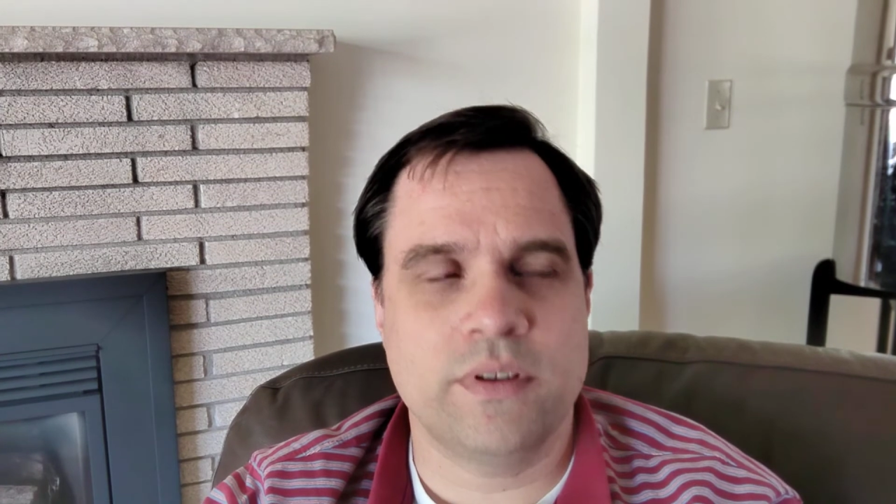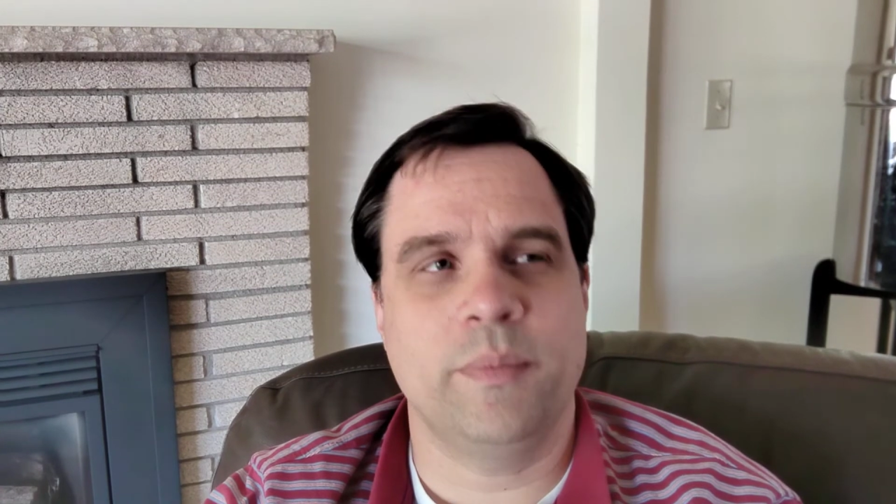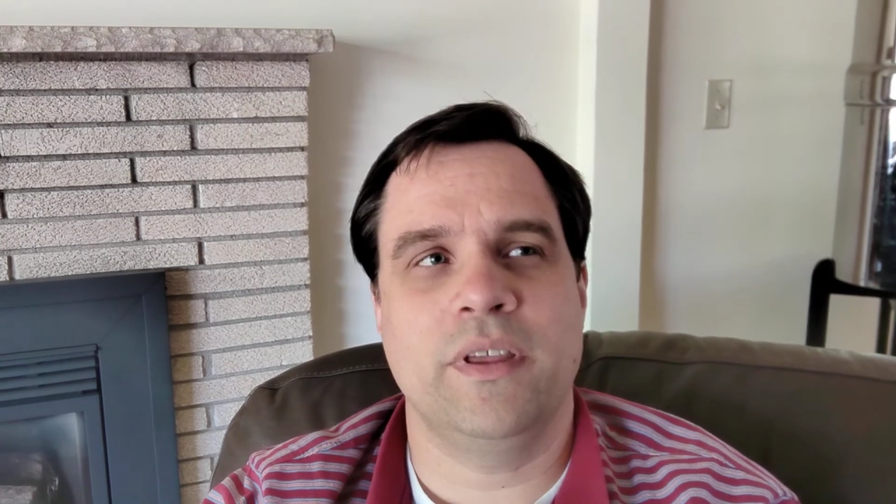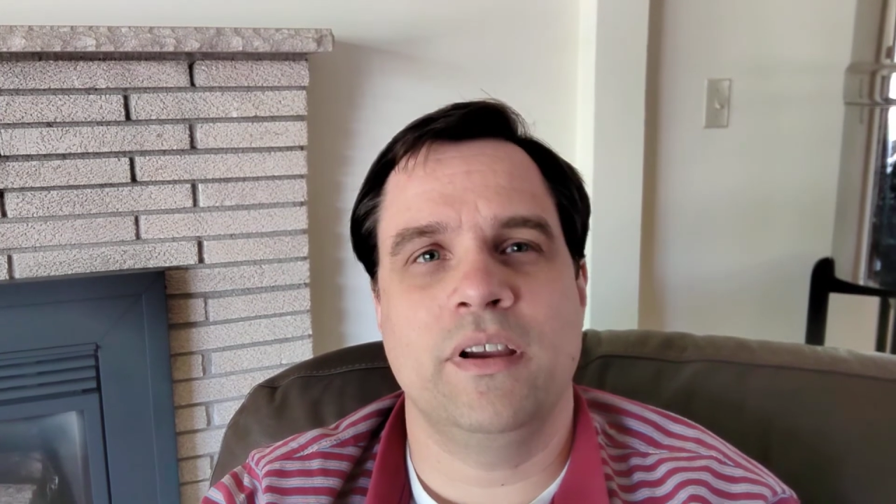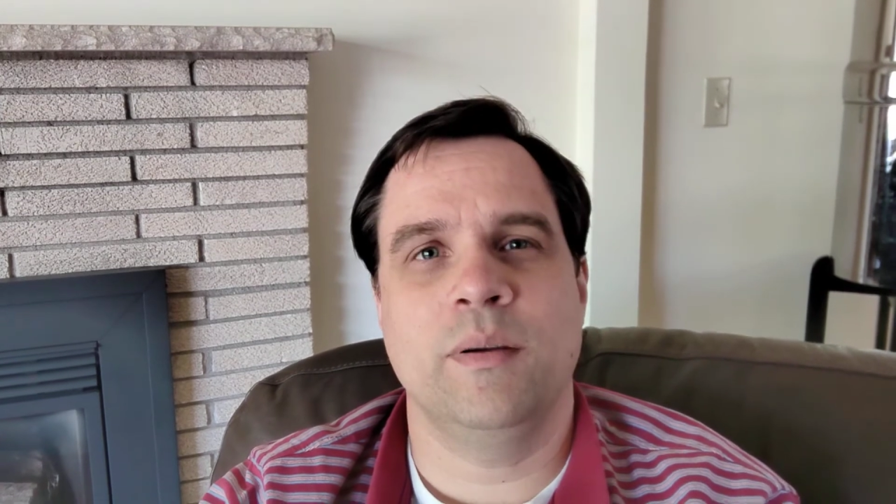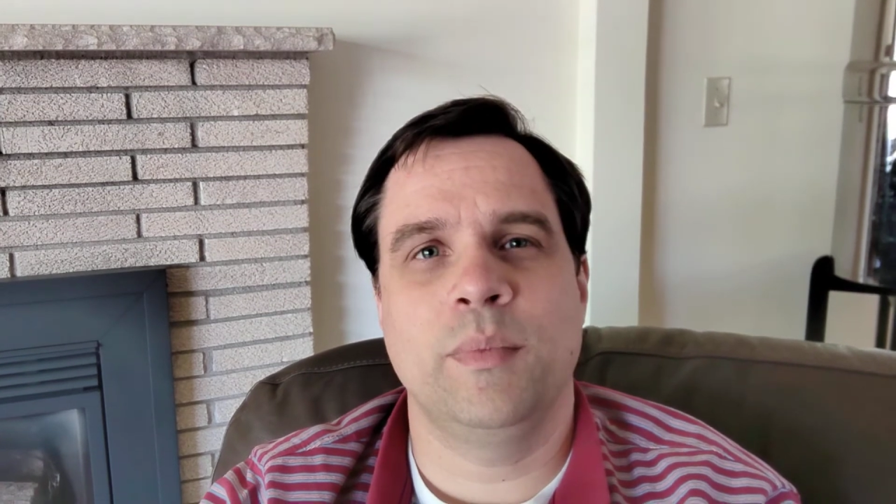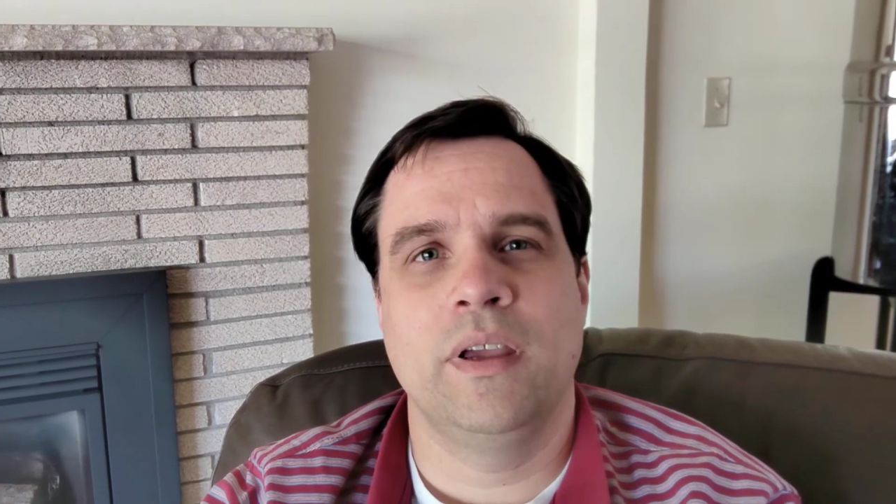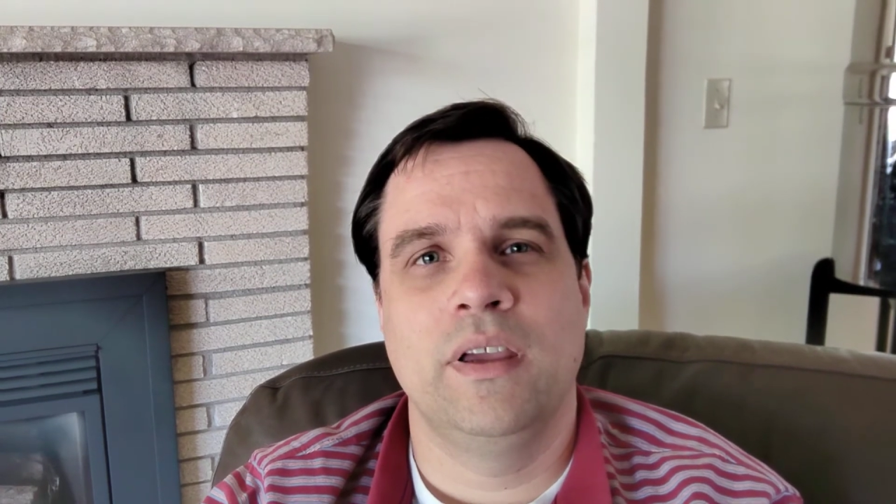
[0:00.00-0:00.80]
something up.